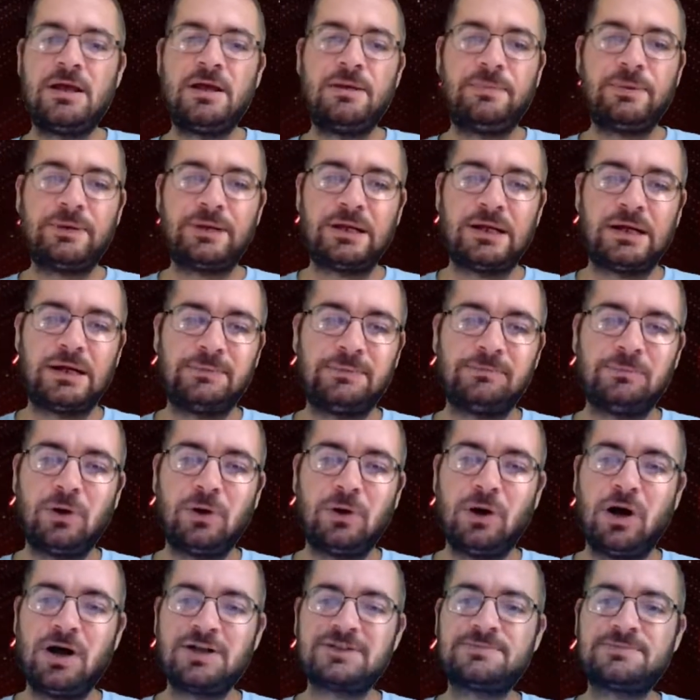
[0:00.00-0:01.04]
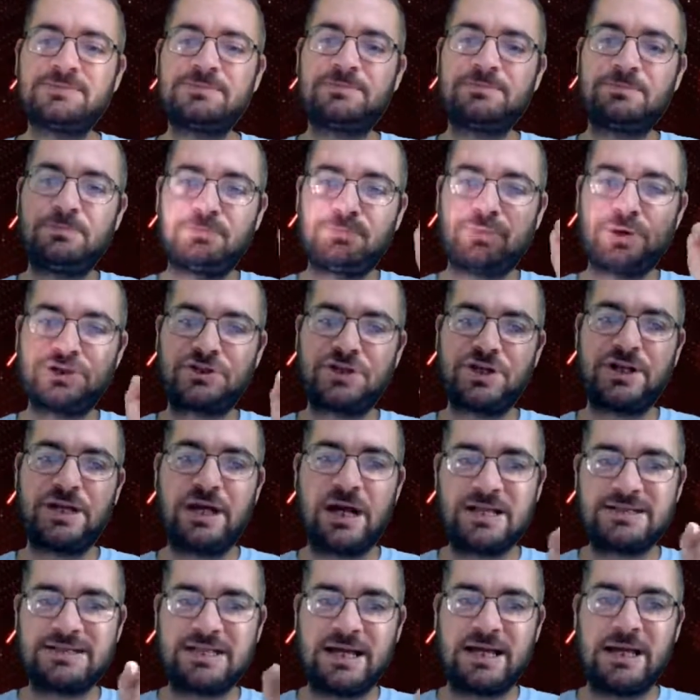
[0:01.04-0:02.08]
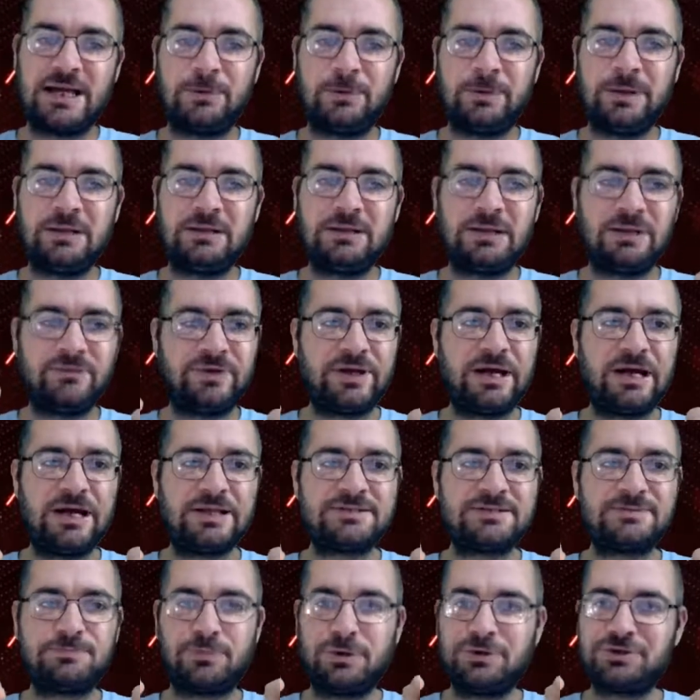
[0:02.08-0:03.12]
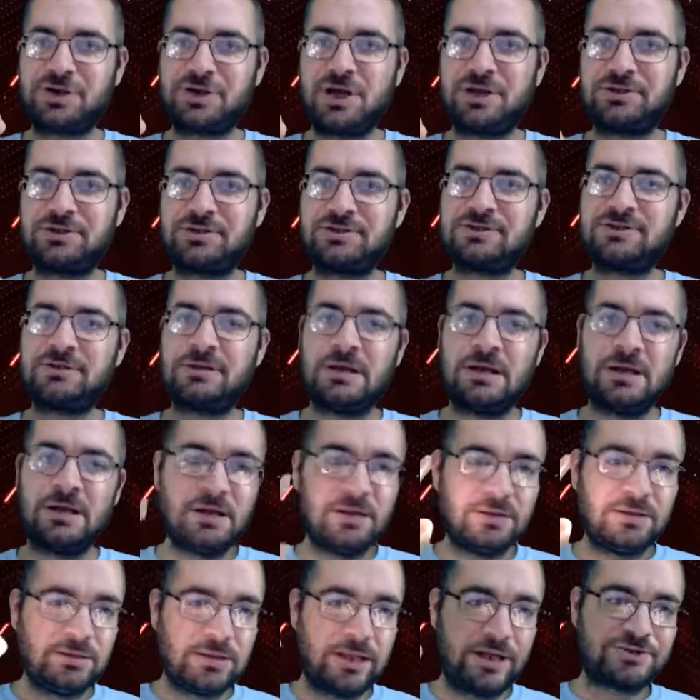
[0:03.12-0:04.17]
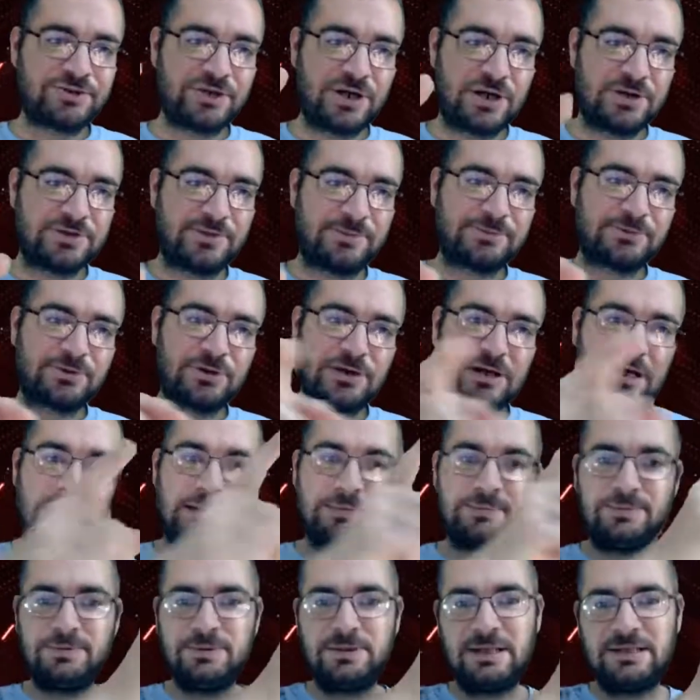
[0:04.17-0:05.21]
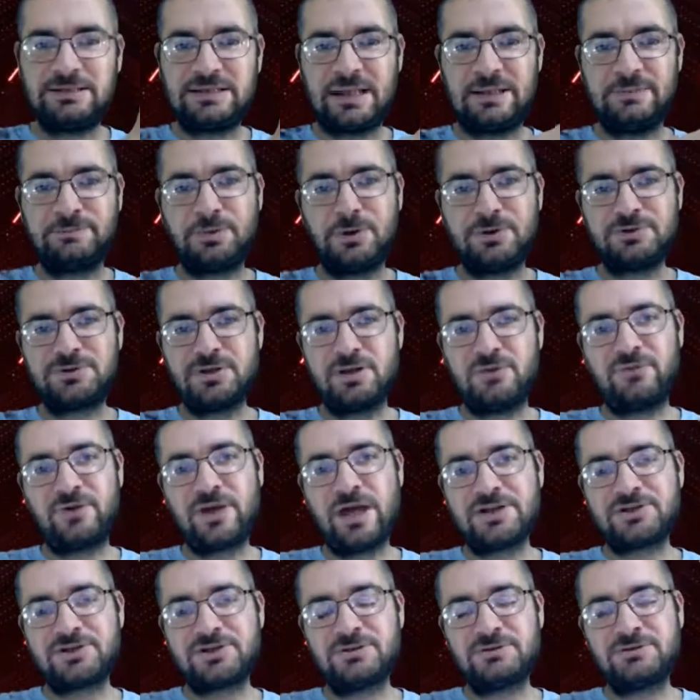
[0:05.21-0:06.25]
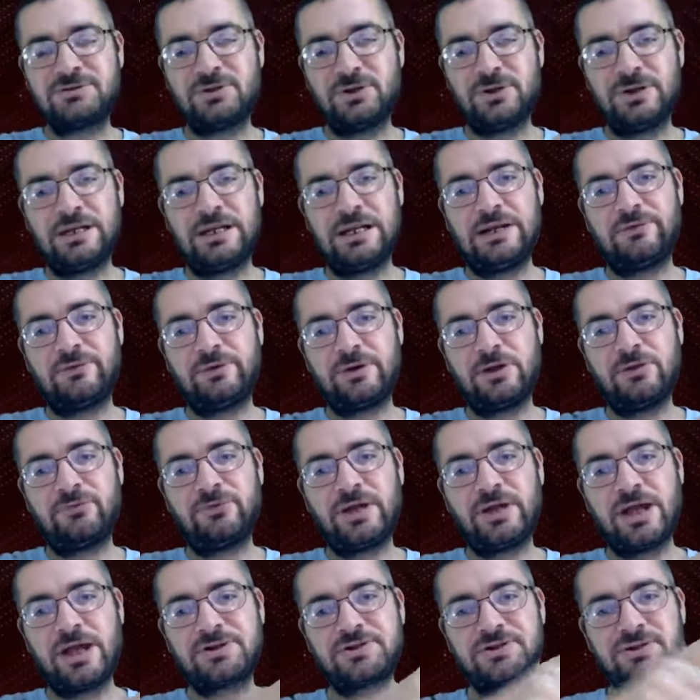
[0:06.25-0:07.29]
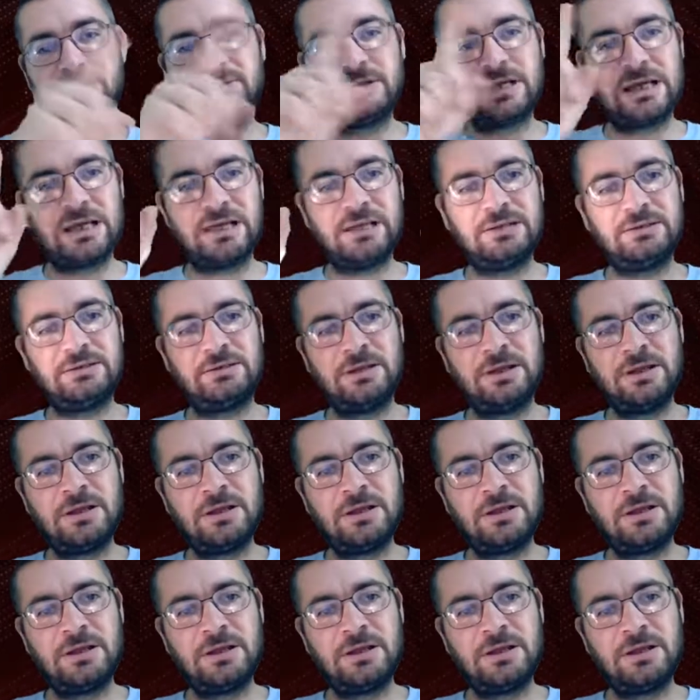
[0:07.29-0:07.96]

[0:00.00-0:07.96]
But awesome. Appreciate you guys hanging out with me. Love you guys. Appreciate this. Like, share, and subscribe. Hit that post notification so you get every notification, and